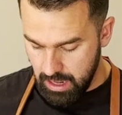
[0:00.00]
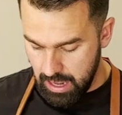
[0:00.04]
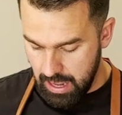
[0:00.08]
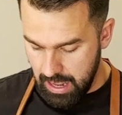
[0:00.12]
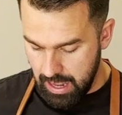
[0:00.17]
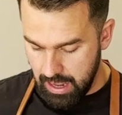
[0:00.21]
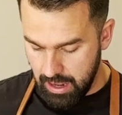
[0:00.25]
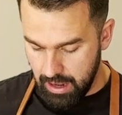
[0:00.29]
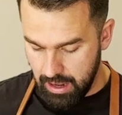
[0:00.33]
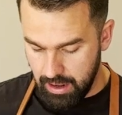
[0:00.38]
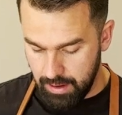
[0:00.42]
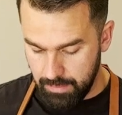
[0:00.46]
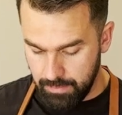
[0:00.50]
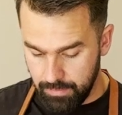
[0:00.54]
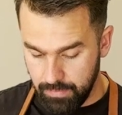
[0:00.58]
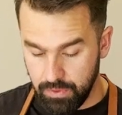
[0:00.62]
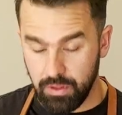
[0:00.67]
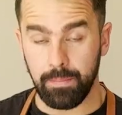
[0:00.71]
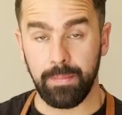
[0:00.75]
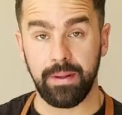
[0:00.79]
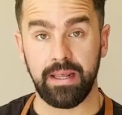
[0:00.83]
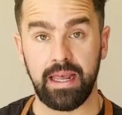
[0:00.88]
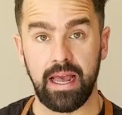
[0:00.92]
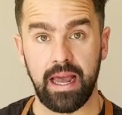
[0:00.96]

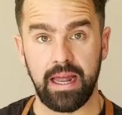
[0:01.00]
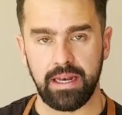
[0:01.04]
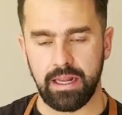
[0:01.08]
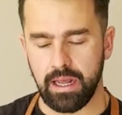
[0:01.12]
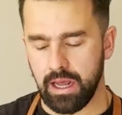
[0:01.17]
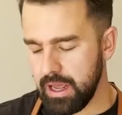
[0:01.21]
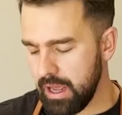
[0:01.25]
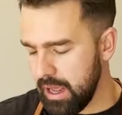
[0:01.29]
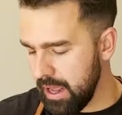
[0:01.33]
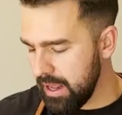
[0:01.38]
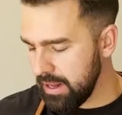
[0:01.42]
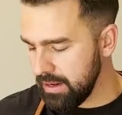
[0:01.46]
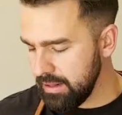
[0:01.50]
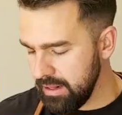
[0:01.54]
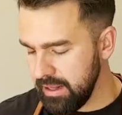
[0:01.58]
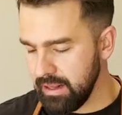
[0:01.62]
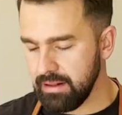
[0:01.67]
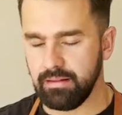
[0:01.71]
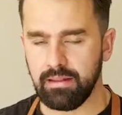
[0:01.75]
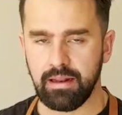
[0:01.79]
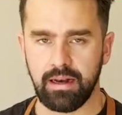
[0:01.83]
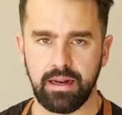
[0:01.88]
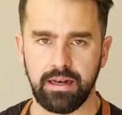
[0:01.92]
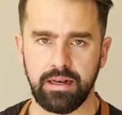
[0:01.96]
the picanha and the
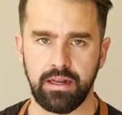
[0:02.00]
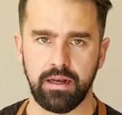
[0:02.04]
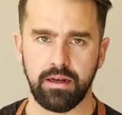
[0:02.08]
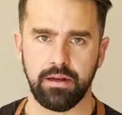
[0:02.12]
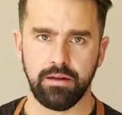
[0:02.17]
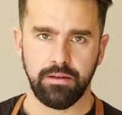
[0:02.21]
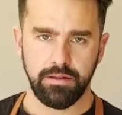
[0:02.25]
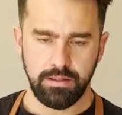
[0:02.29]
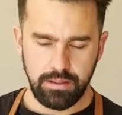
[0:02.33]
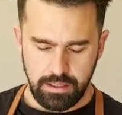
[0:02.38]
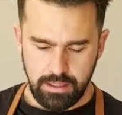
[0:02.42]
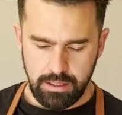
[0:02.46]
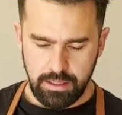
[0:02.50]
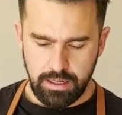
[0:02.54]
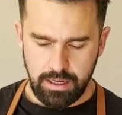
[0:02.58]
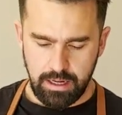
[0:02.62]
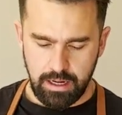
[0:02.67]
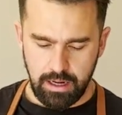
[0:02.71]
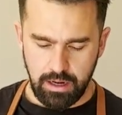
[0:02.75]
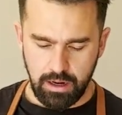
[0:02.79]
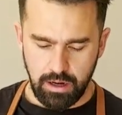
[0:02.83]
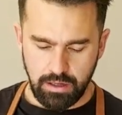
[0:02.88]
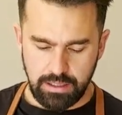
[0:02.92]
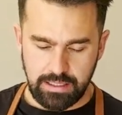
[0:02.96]

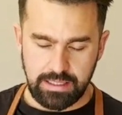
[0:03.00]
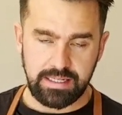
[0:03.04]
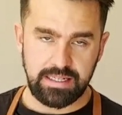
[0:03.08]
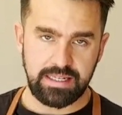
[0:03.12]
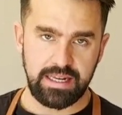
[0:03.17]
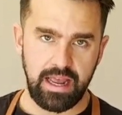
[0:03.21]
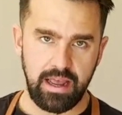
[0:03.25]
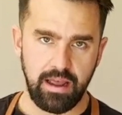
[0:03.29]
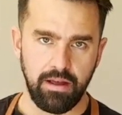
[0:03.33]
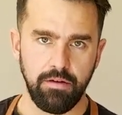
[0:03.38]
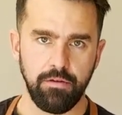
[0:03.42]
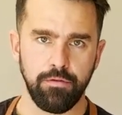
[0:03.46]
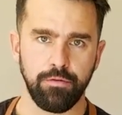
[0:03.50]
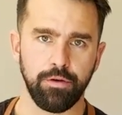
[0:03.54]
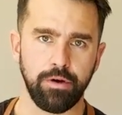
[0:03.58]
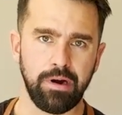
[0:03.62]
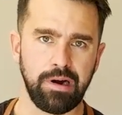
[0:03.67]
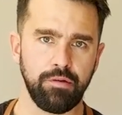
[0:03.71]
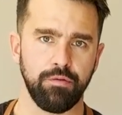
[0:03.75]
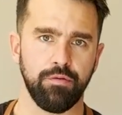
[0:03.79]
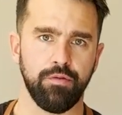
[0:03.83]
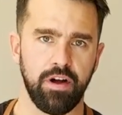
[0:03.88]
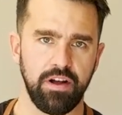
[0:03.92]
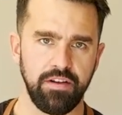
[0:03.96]
entraña, sit for
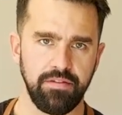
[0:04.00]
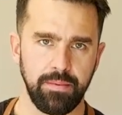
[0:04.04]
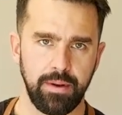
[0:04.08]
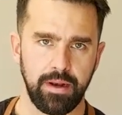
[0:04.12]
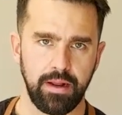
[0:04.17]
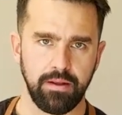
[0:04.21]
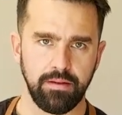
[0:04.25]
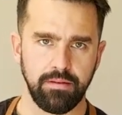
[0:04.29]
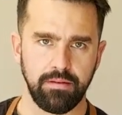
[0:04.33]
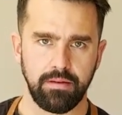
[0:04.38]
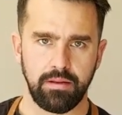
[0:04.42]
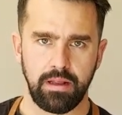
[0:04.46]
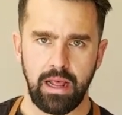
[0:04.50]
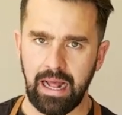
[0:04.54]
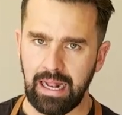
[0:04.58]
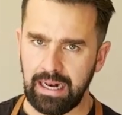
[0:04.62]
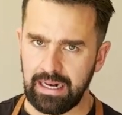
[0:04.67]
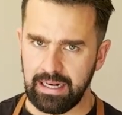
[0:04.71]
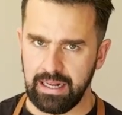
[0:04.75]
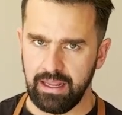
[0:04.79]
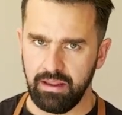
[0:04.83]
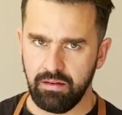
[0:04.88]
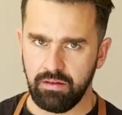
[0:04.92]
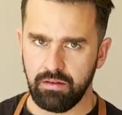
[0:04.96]
around 5 minutes,
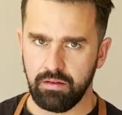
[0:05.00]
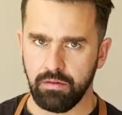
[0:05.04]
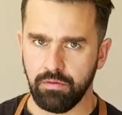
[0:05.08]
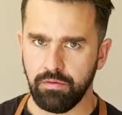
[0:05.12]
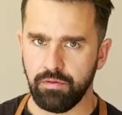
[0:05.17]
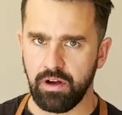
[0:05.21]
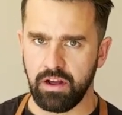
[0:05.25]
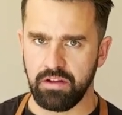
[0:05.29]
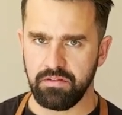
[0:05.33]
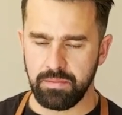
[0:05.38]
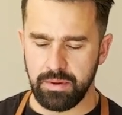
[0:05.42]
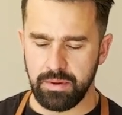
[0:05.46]
at least 5